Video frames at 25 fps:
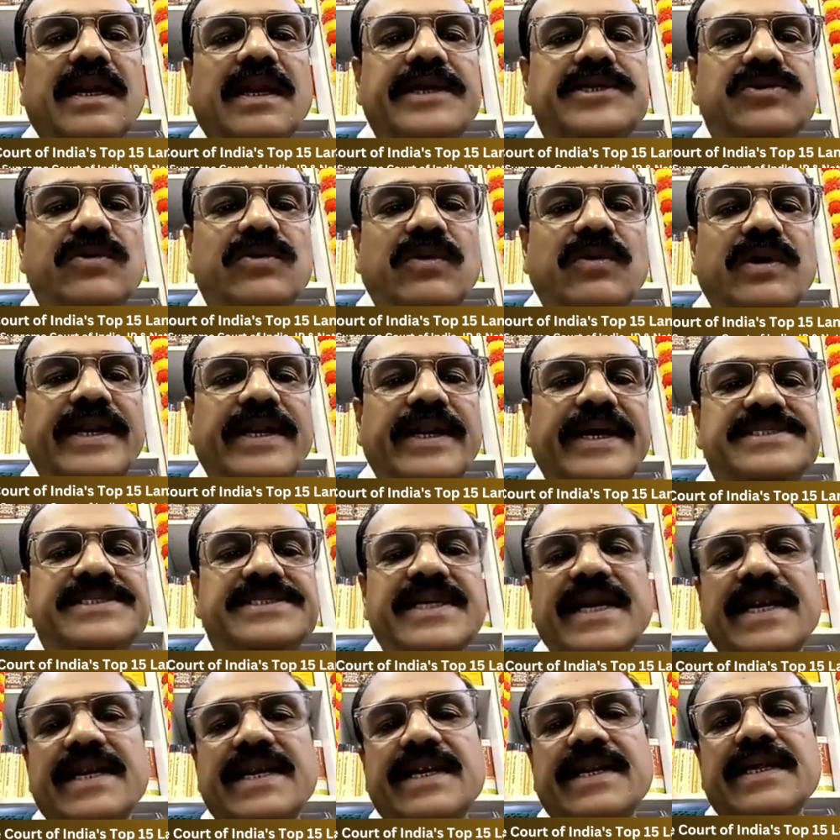Ratio
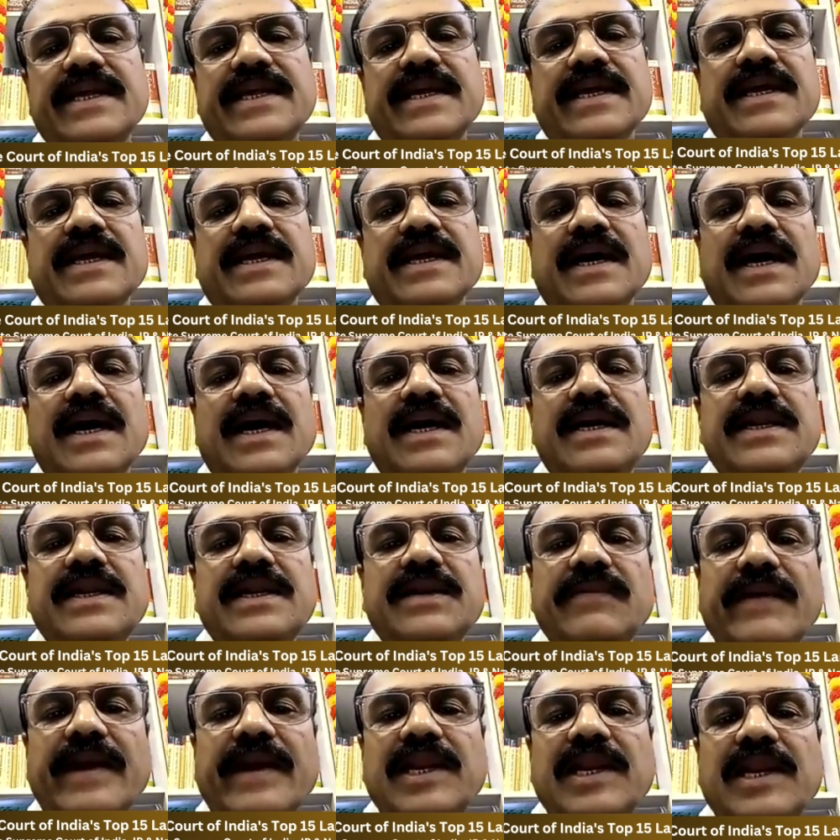decidendi:
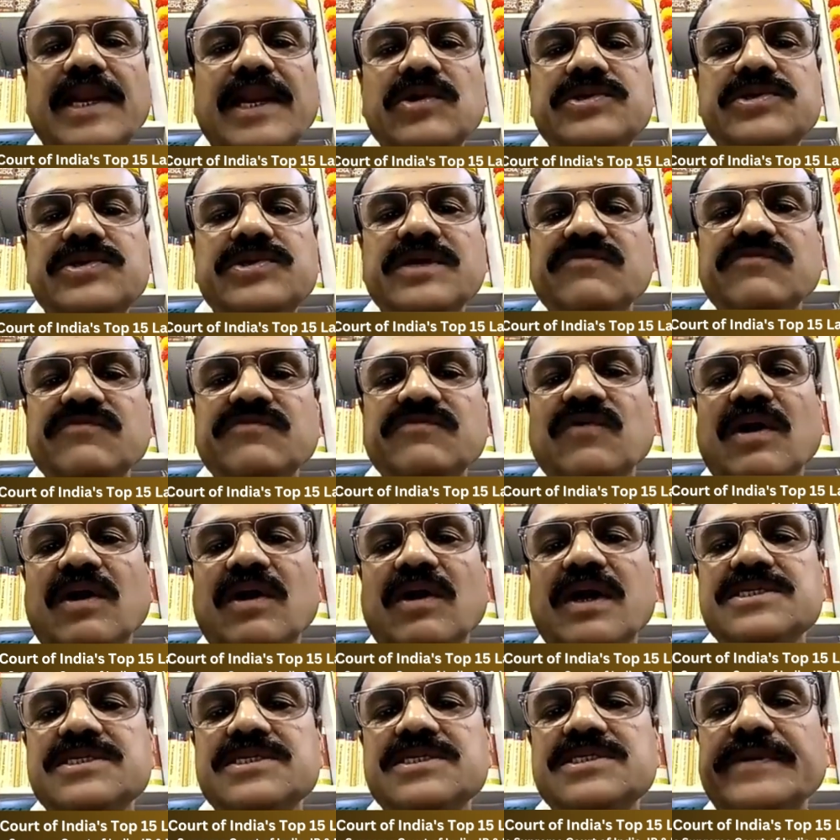undervaluation for
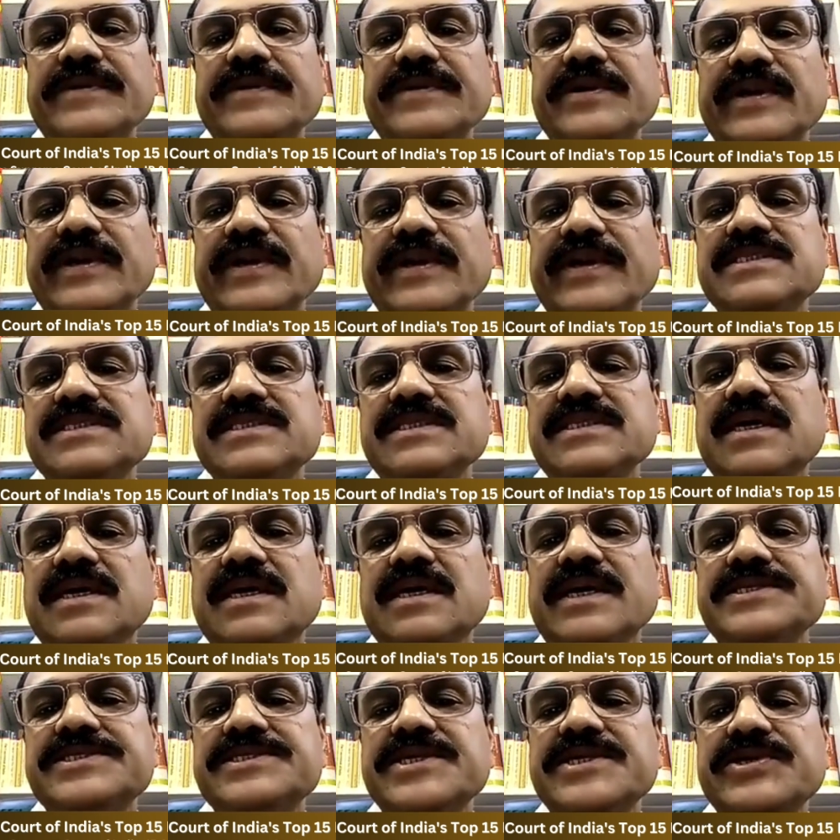custom duties
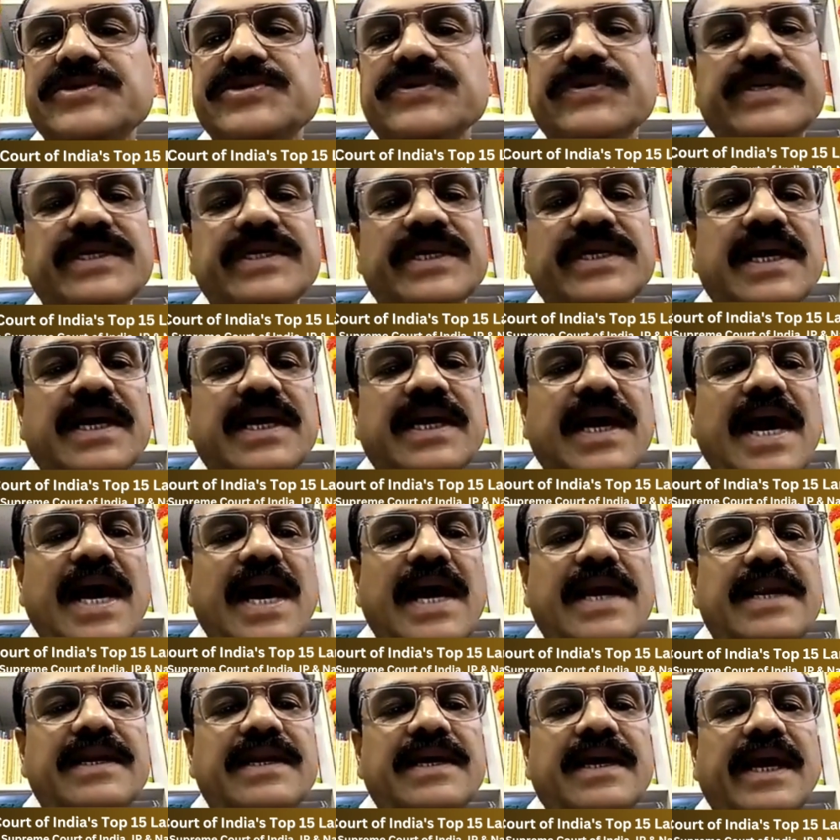constitute
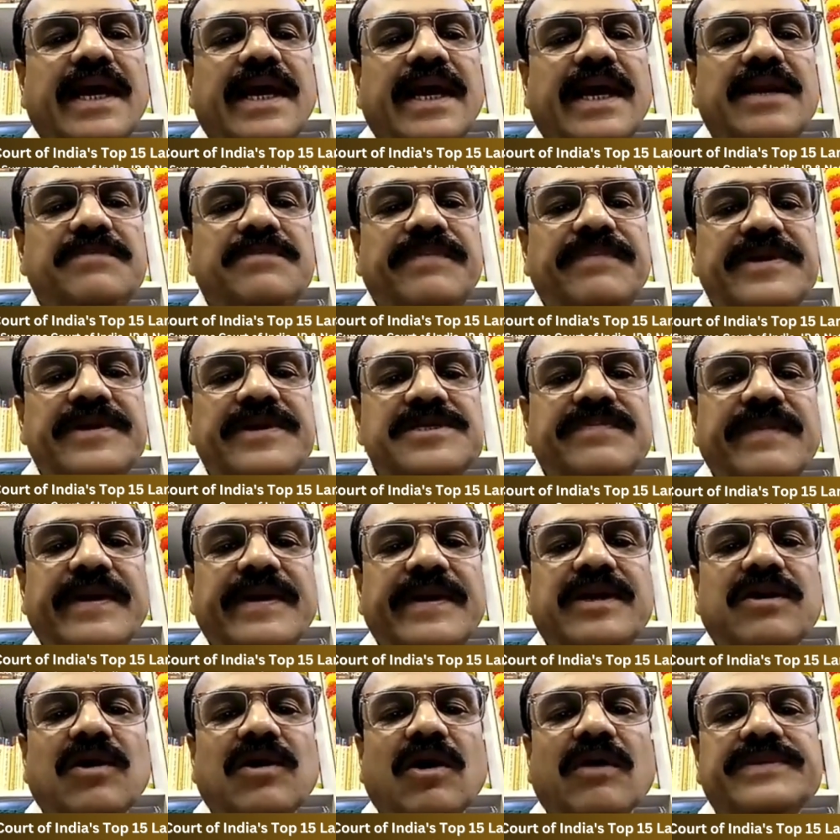an
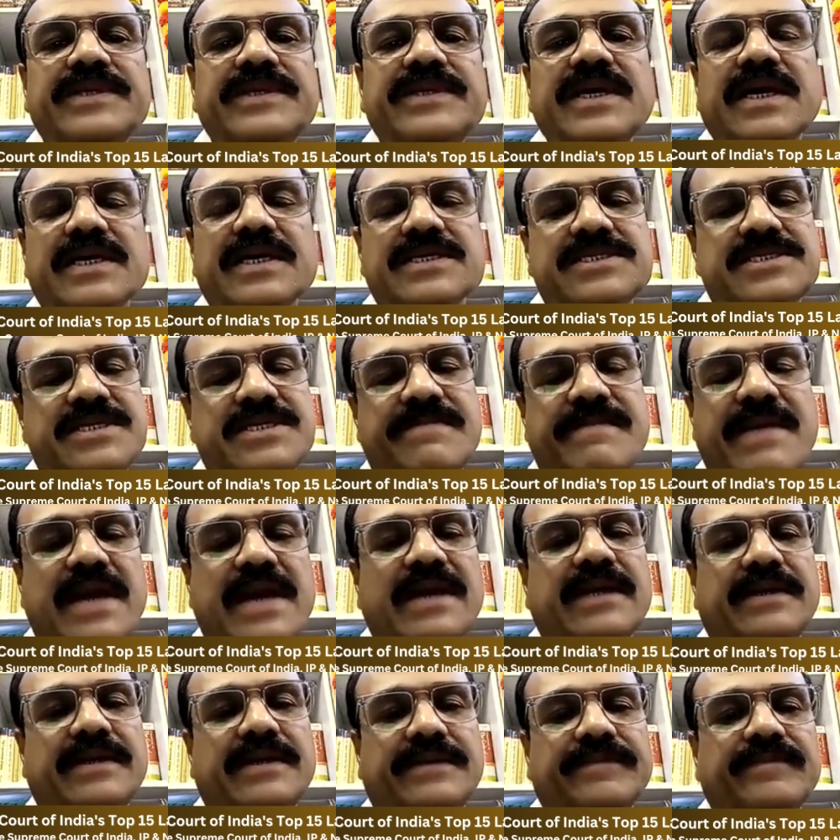infringement of the Custom
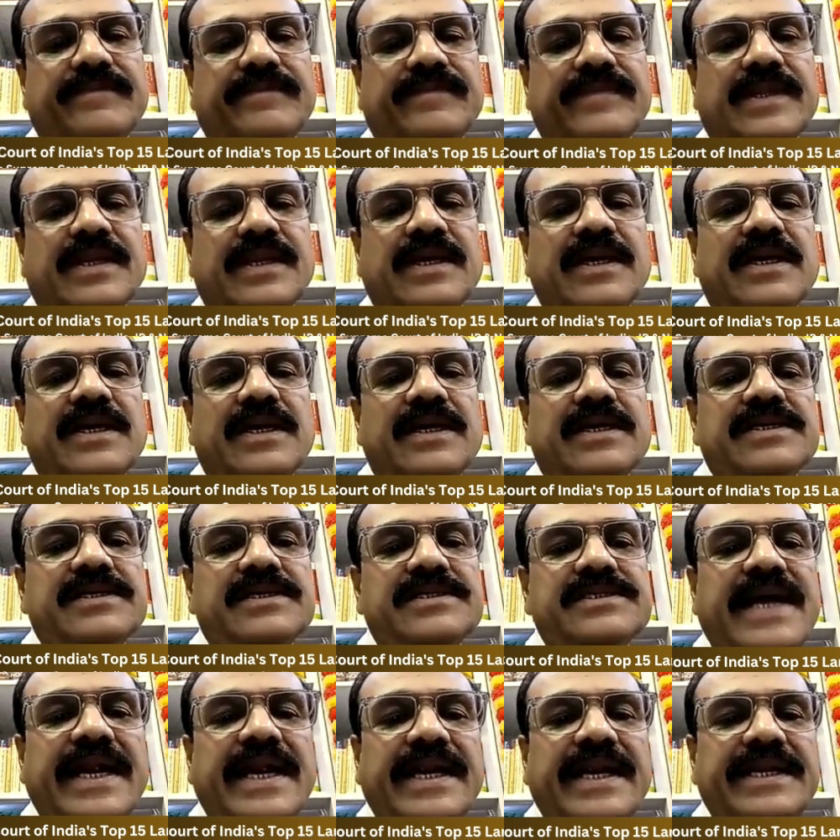Act.
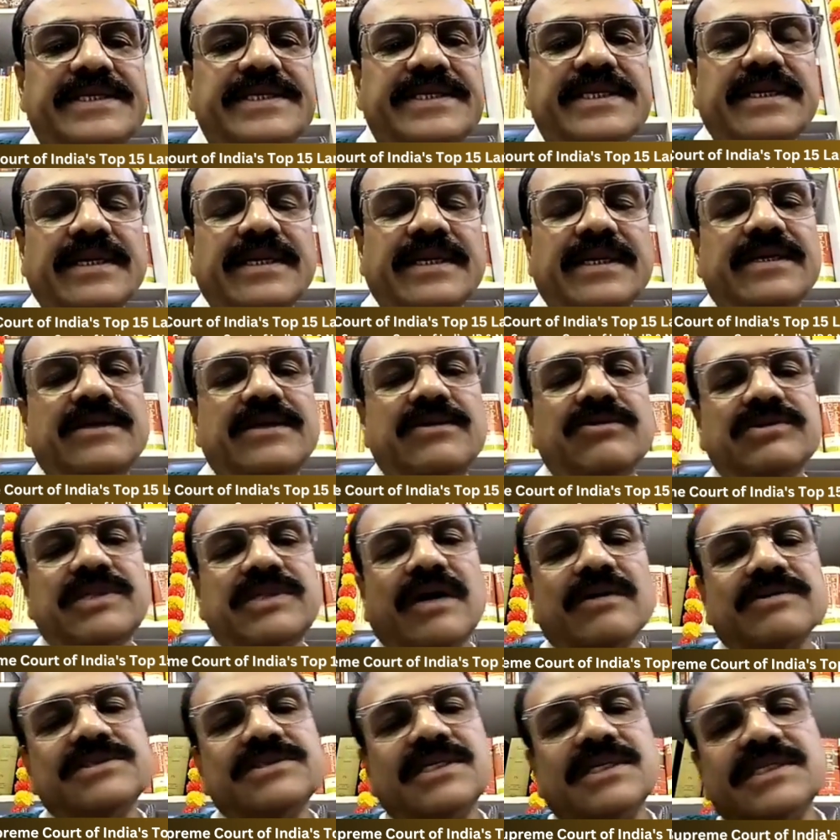Citation
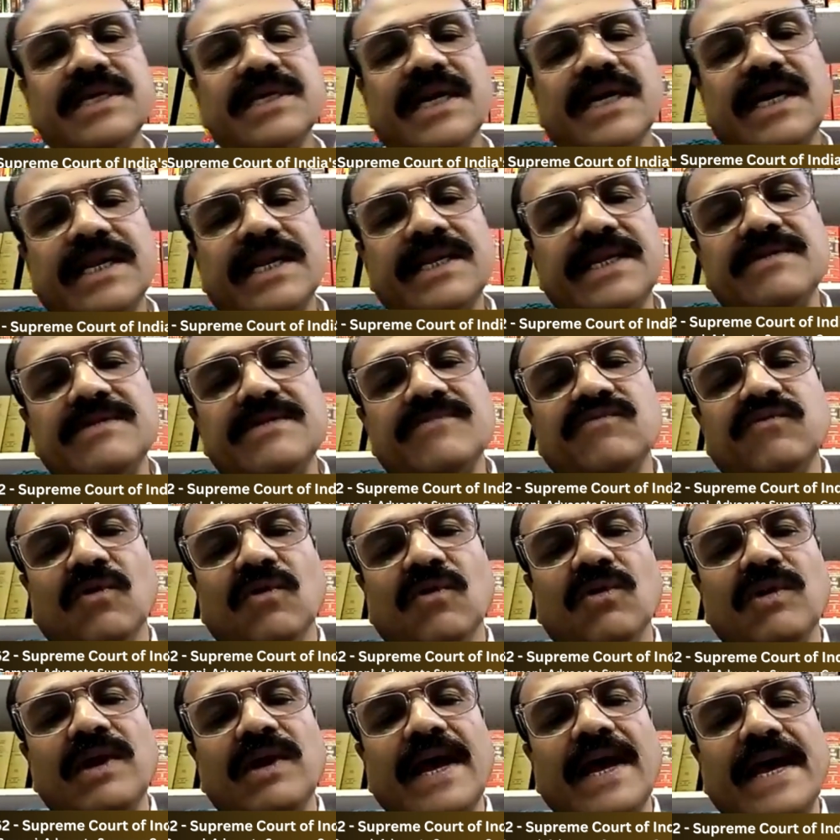2013
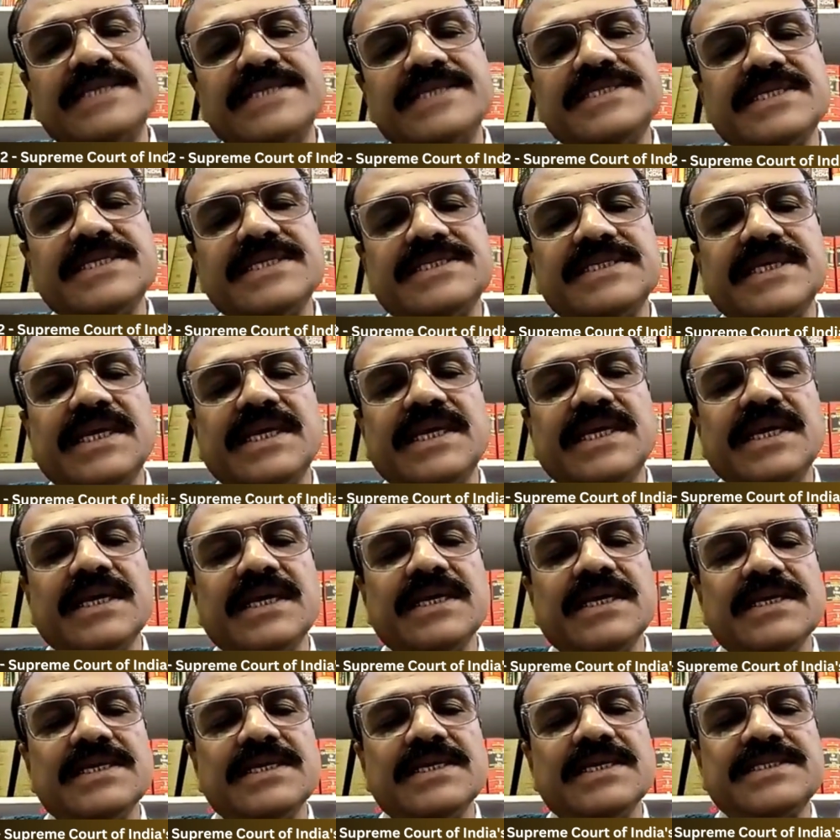for SCC
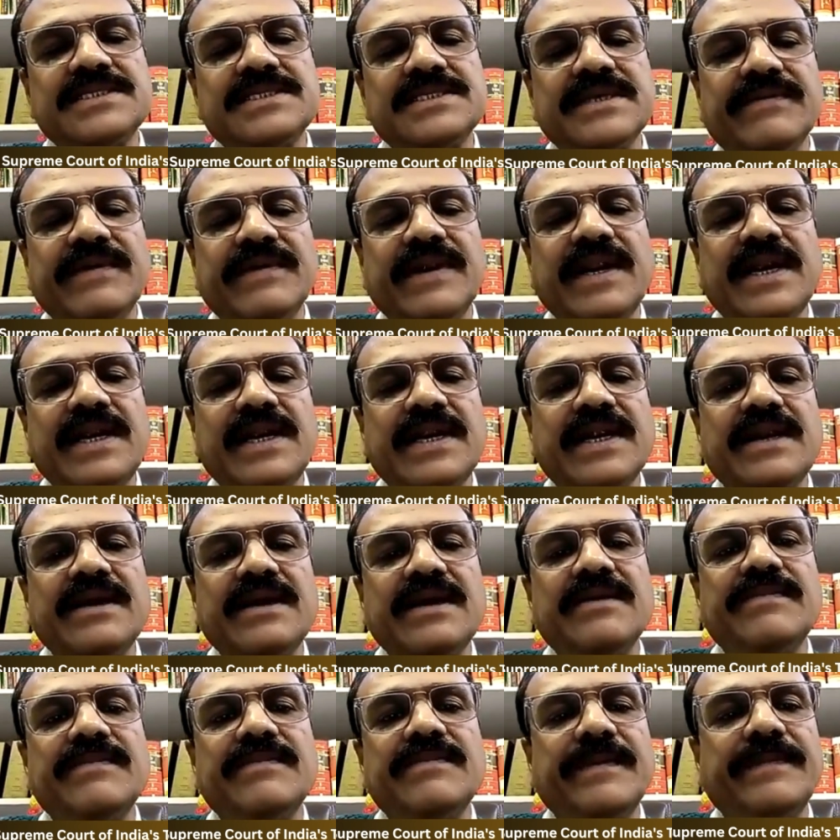
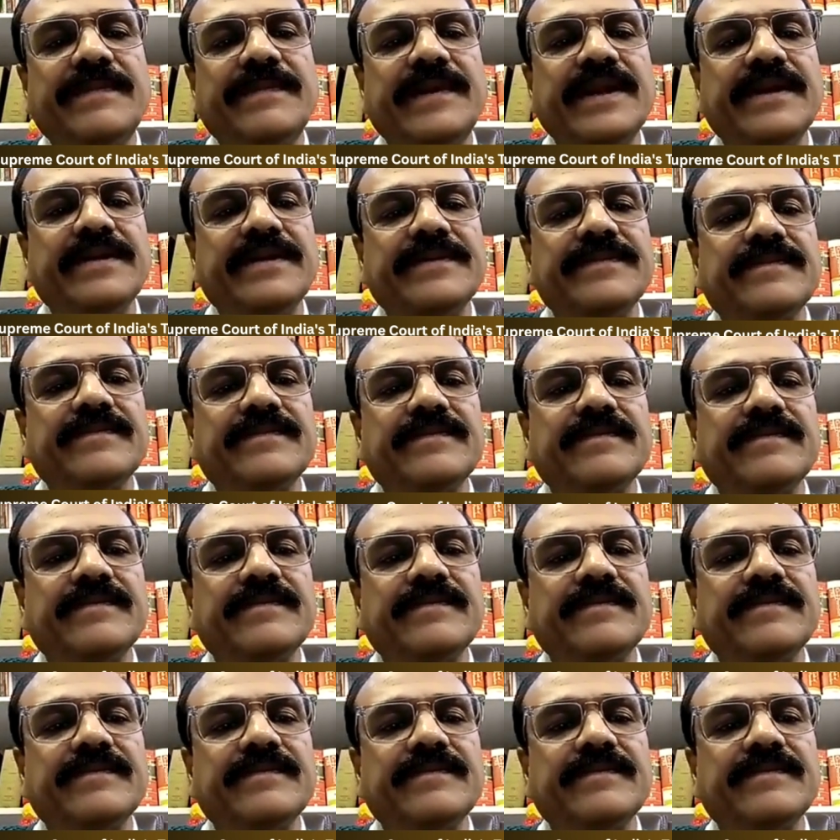715.